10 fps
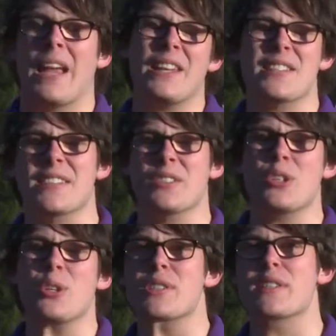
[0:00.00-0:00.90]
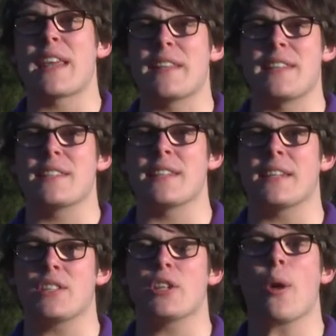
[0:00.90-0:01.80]
and choose a set
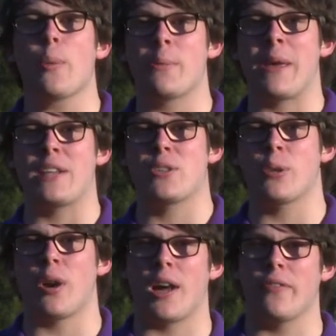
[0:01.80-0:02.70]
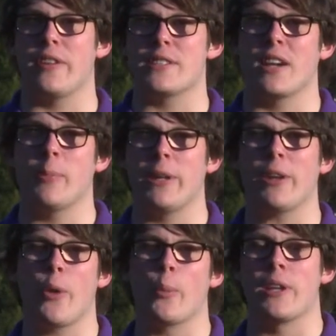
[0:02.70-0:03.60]
distance. You don't want to make it too hard for yourself, but
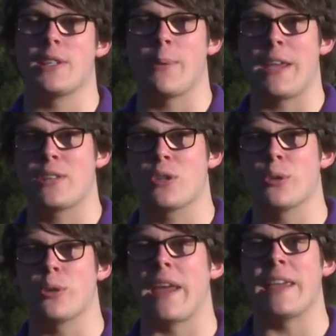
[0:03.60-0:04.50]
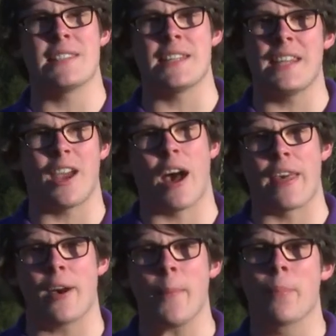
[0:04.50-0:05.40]
you don't want it to be too easy
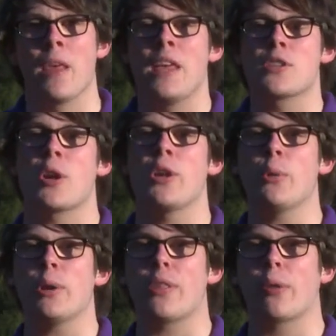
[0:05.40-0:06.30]
either. So you want to